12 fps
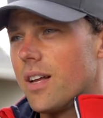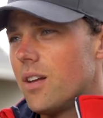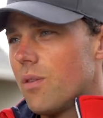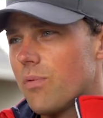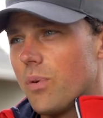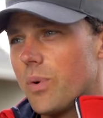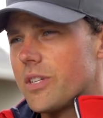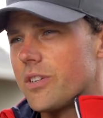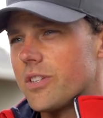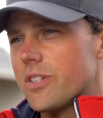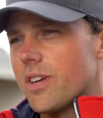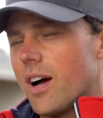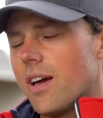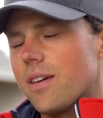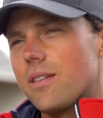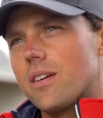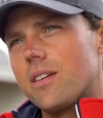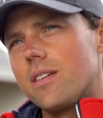love the winters.
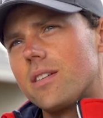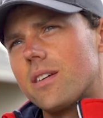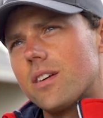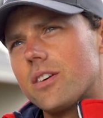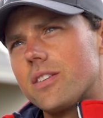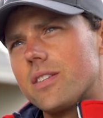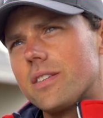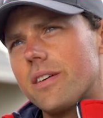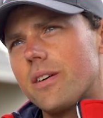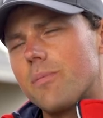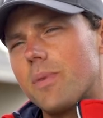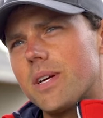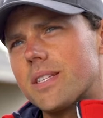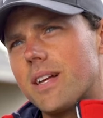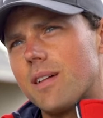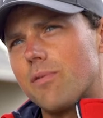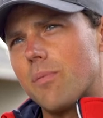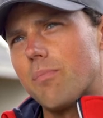I consider
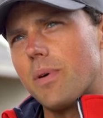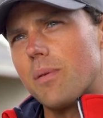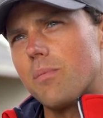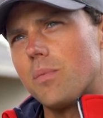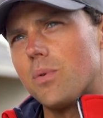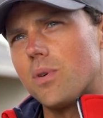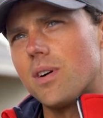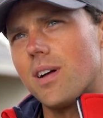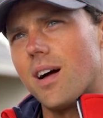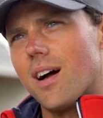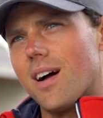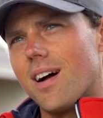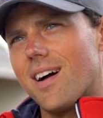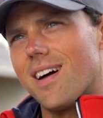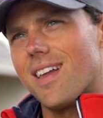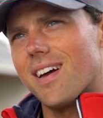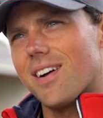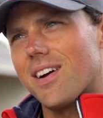myself a bit more,
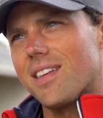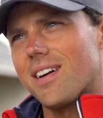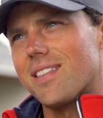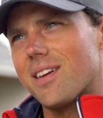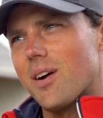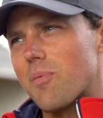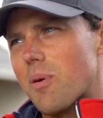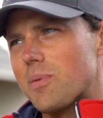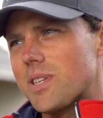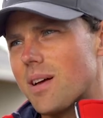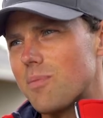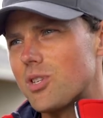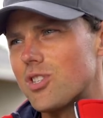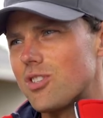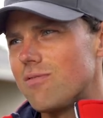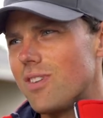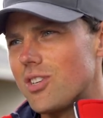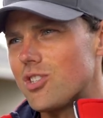I think I'd probably say I'm
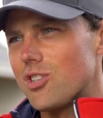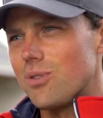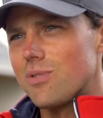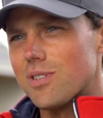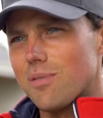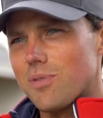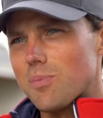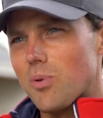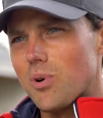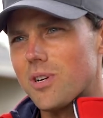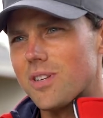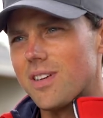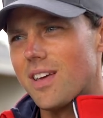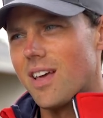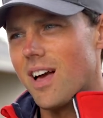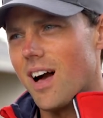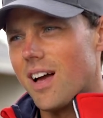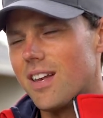a student of the sport.
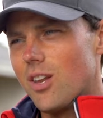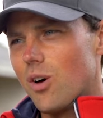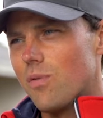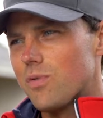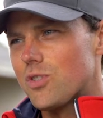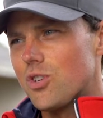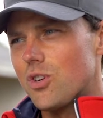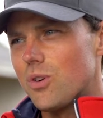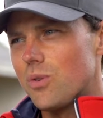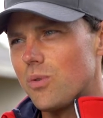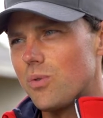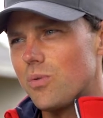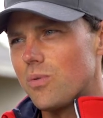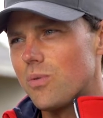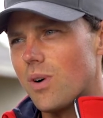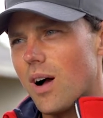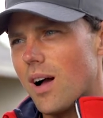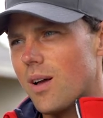
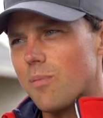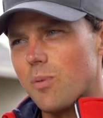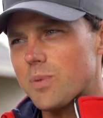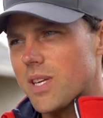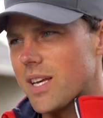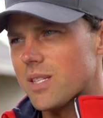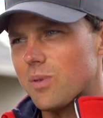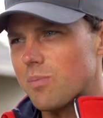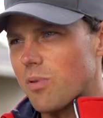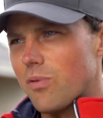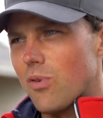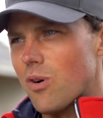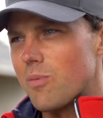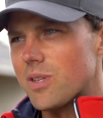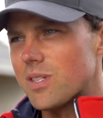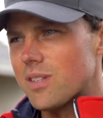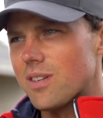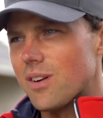I'm obsessed with
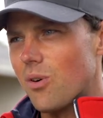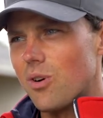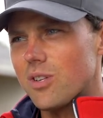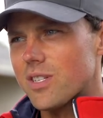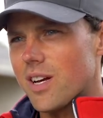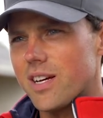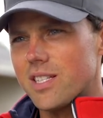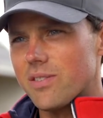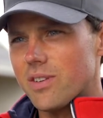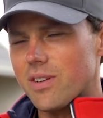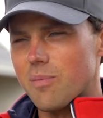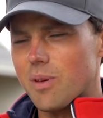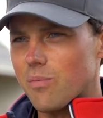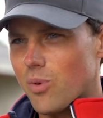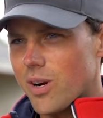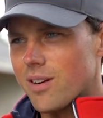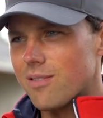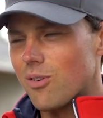performance, all sides of it. I mean,
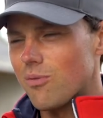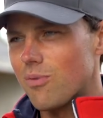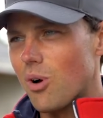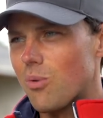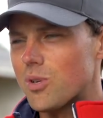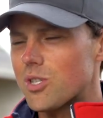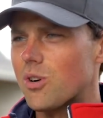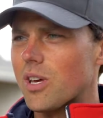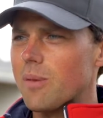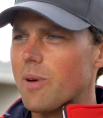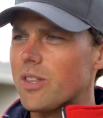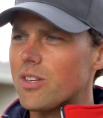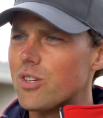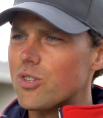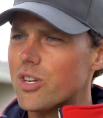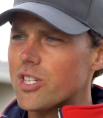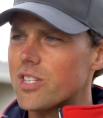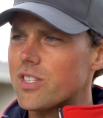we're always talking about the
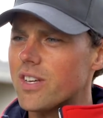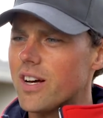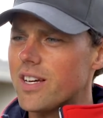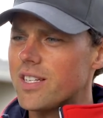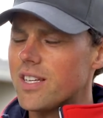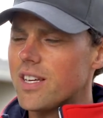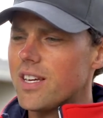nutrition side,